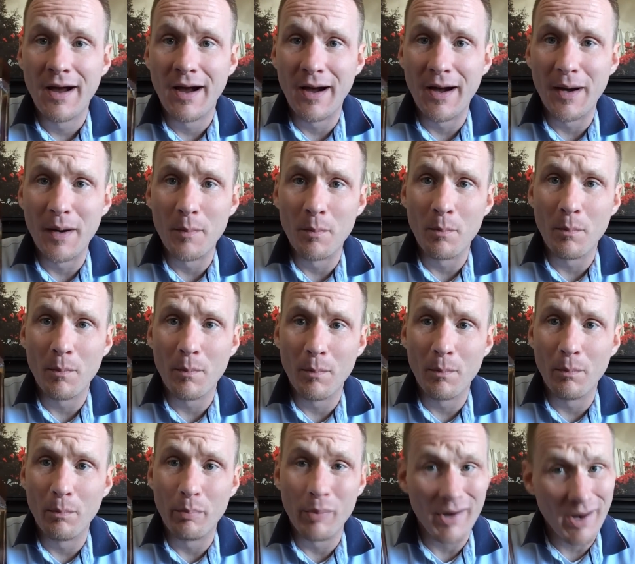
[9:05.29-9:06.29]
Um,
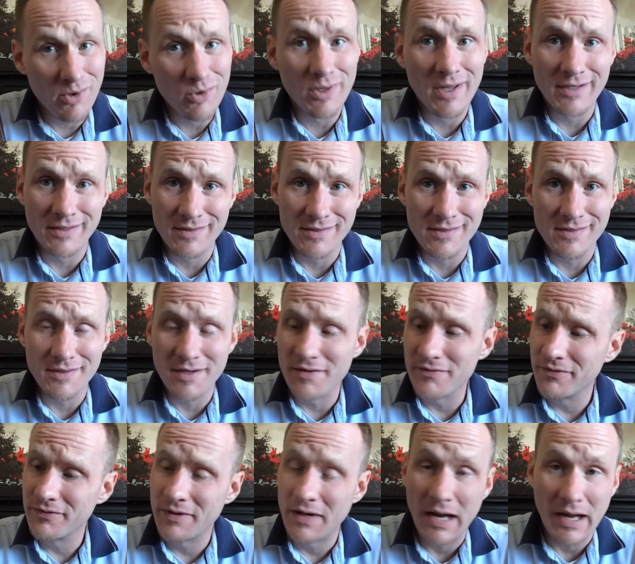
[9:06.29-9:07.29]
but I don't like this
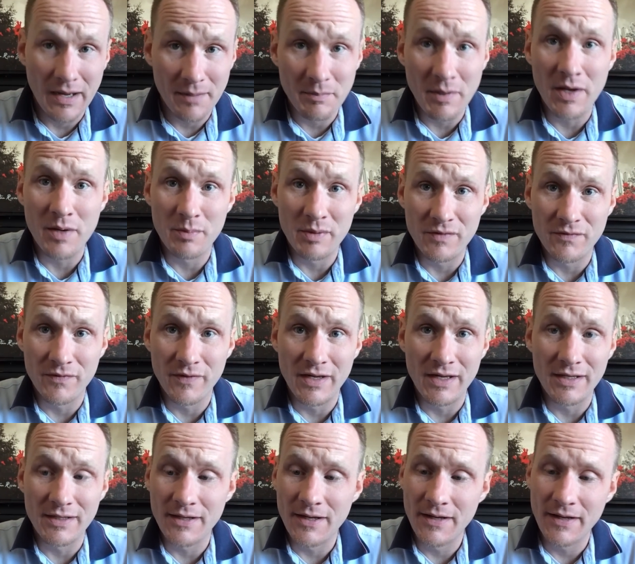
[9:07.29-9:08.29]
stuff. I'm not a big
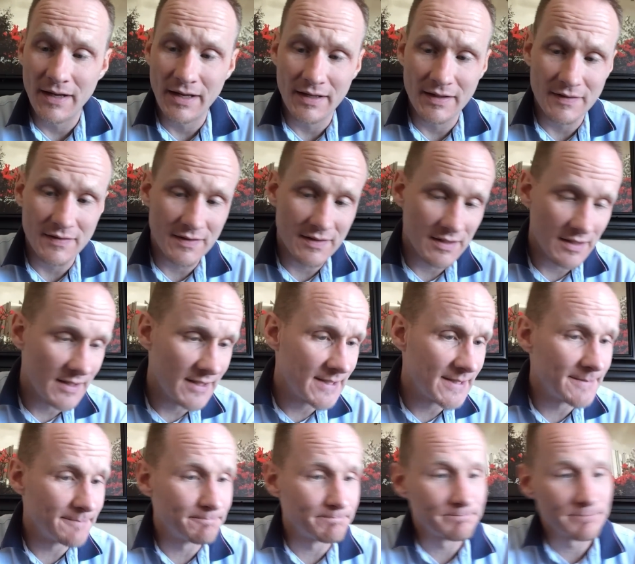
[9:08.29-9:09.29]
fan. And
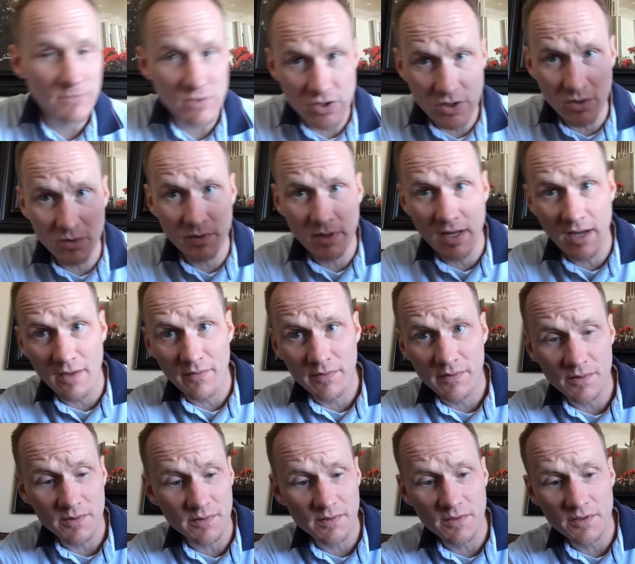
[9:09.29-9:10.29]
um, so yeah,
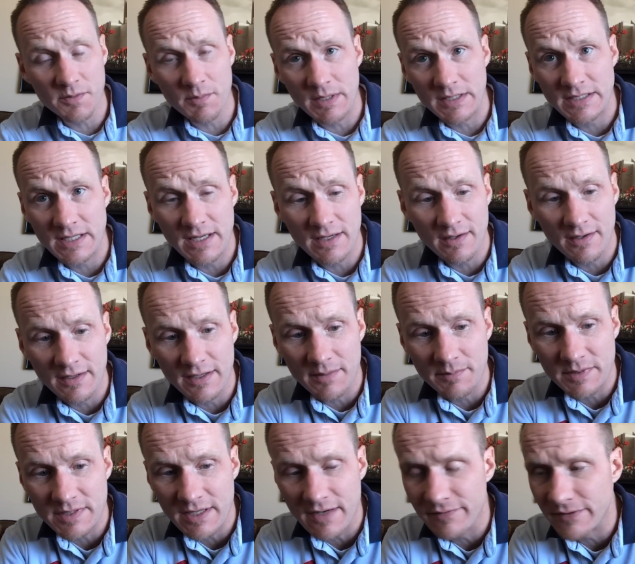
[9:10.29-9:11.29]
there, there's my take on
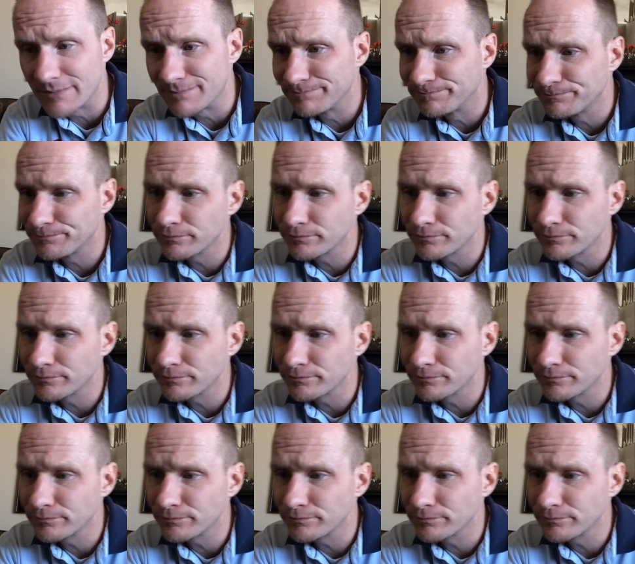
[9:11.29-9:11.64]
M7.